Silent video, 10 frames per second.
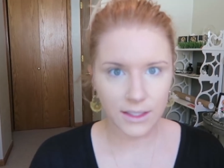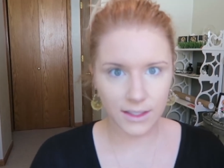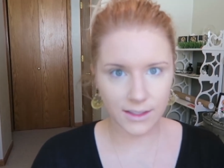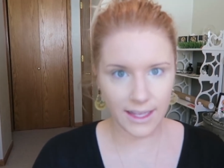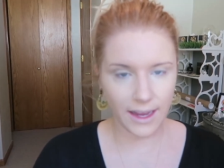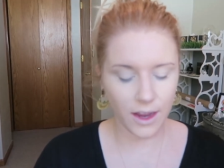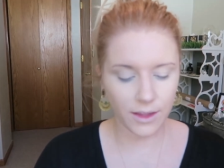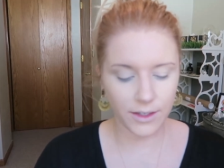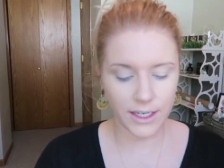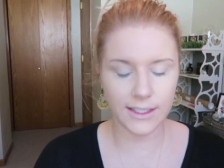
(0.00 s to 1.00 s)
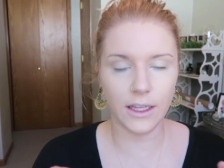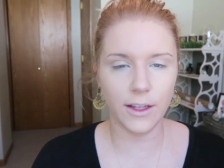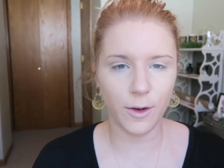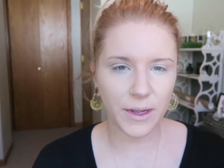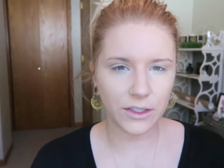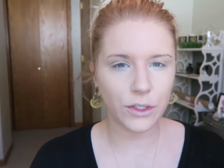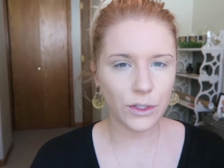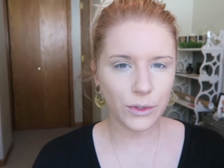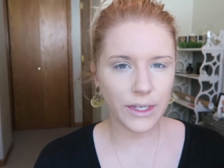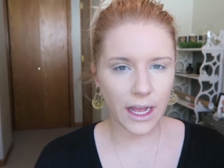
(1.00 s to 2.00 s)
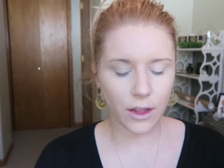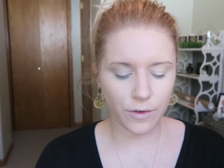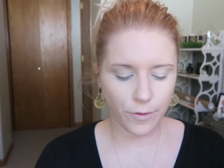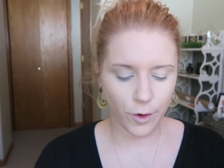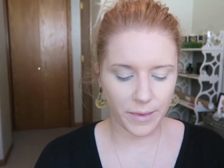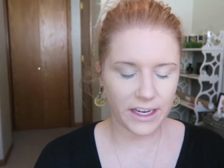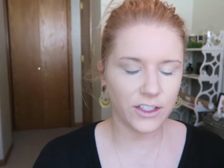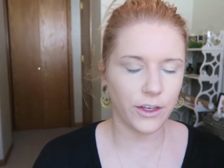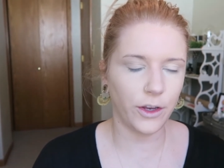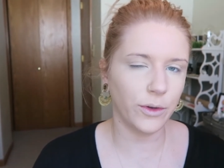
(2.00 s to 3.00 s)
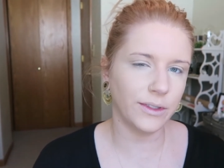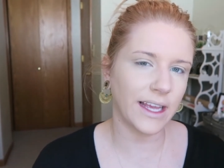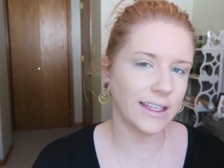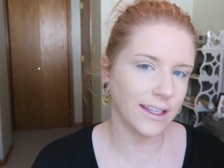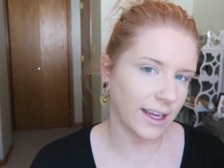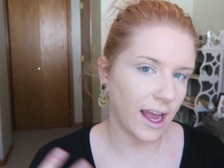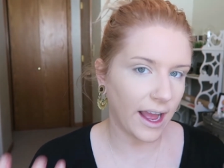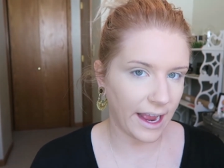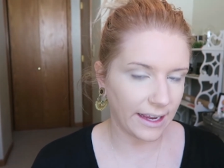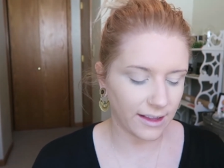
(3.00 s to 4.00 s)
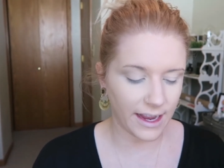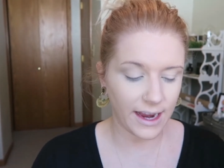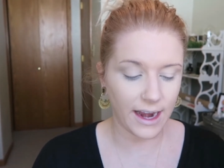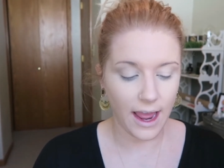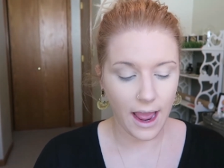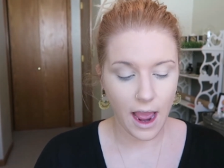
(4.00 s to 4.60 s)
Since that color is a little bit too yellow for me to use as like a highlight,